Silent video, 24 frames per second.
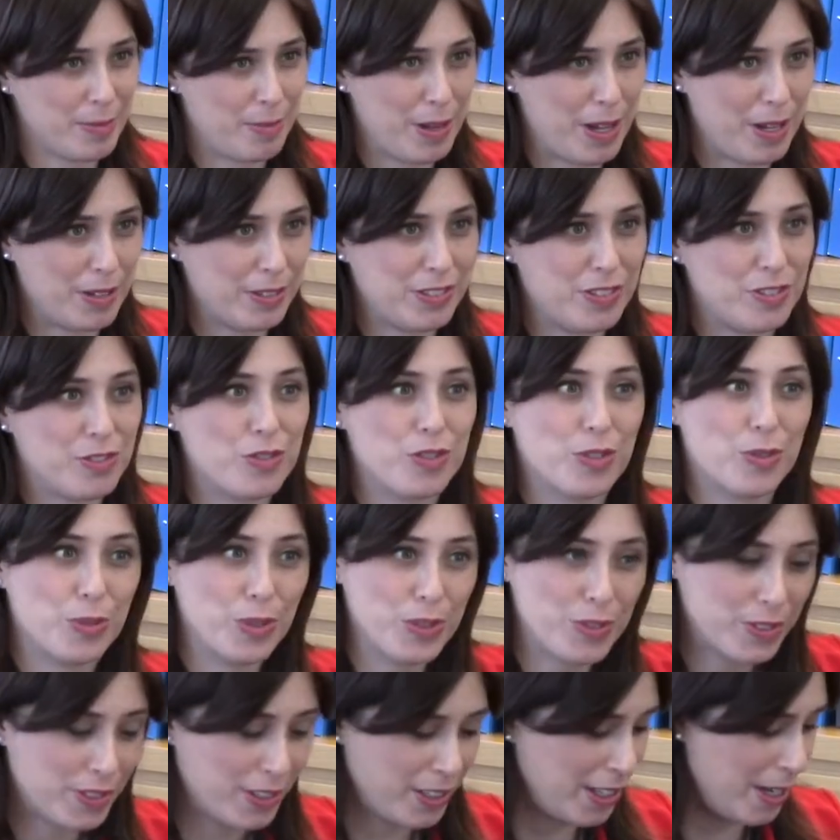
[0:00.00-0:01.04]
about
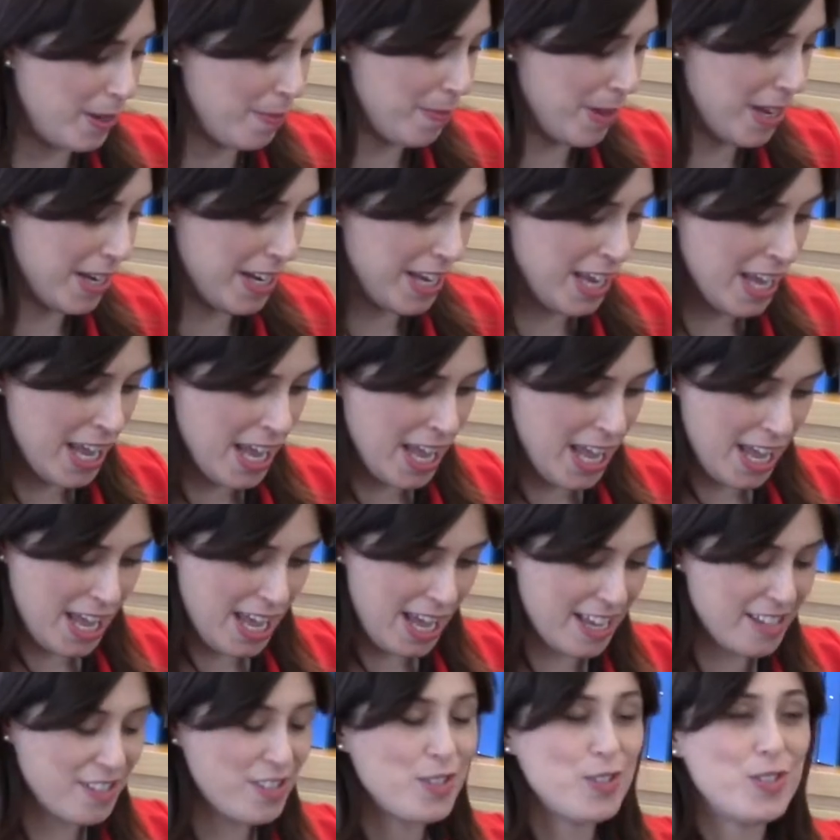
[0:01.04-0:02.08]
Jerusalem. And
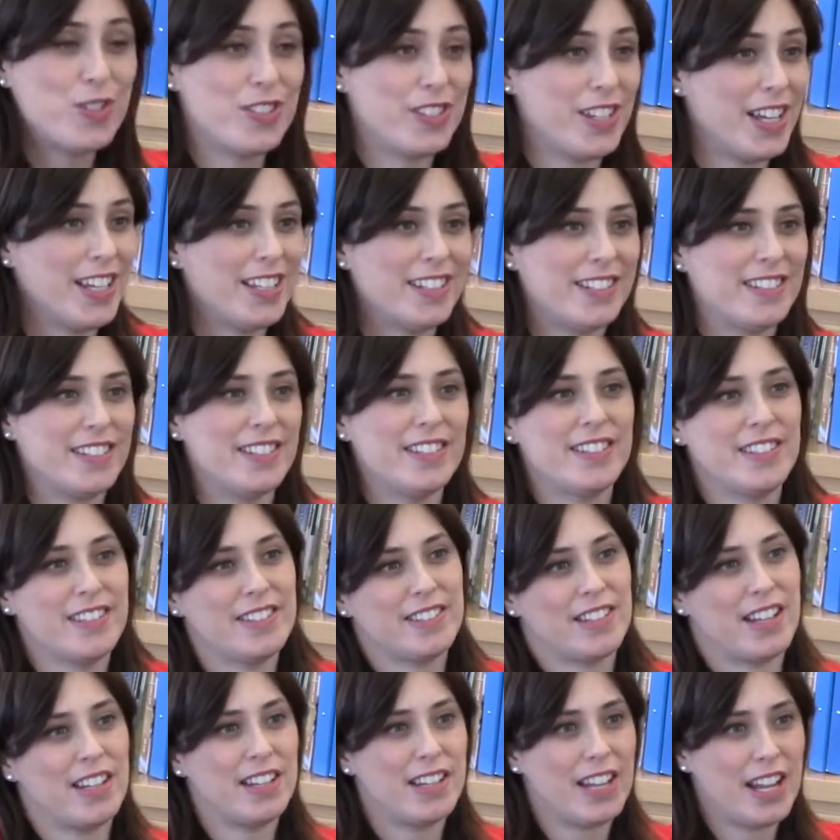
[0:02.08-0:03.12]
as you said, this
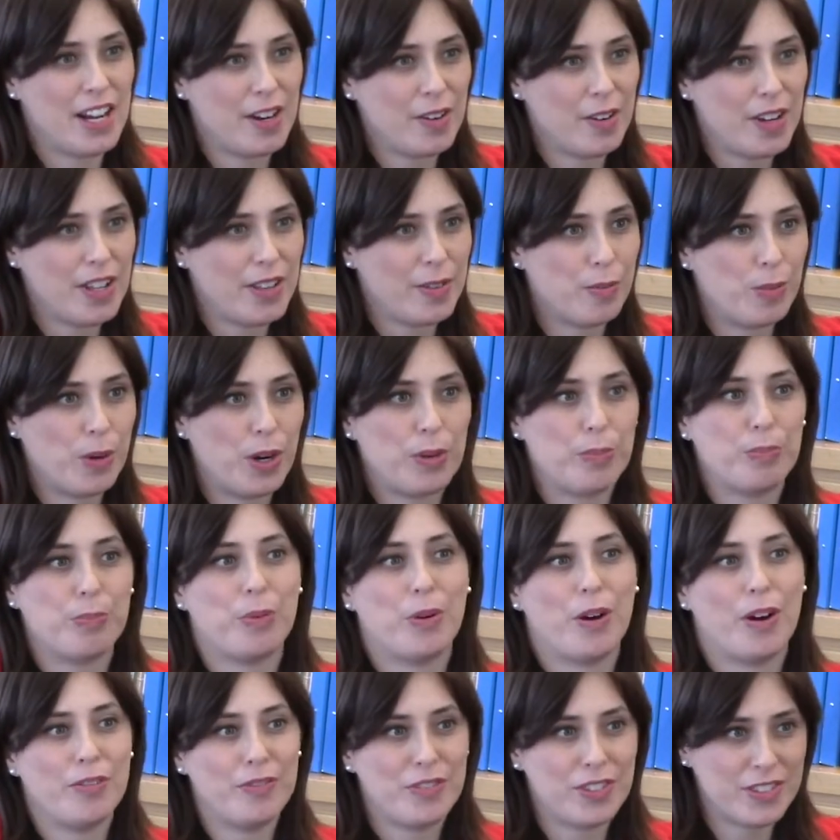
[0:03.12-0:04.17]
is an era where
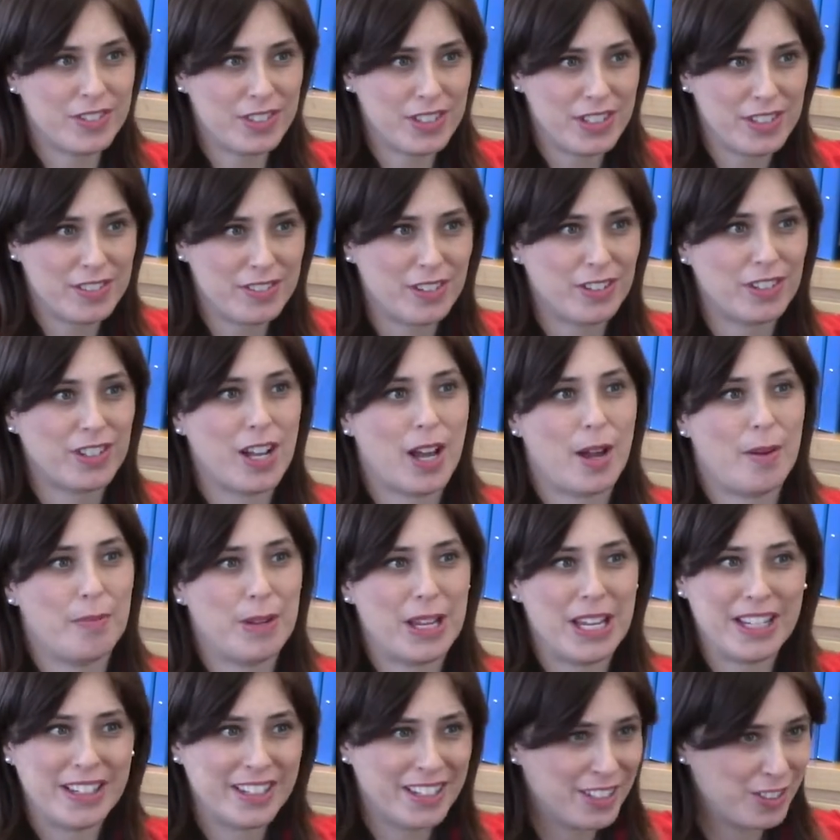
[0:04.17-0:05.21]
prophecies are
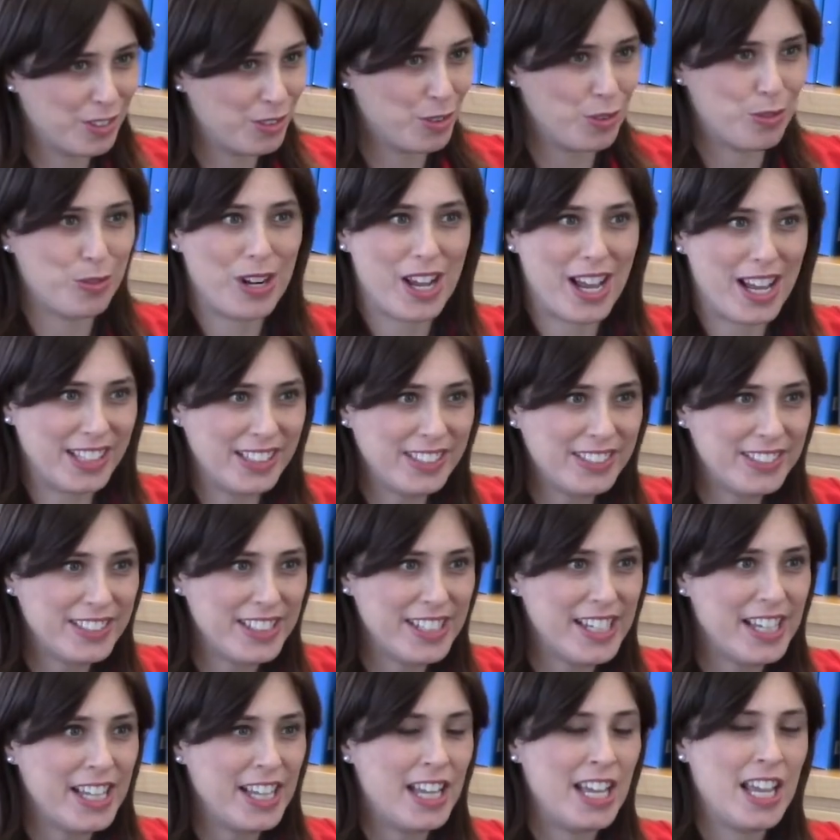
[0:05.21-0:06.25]
coming to reality.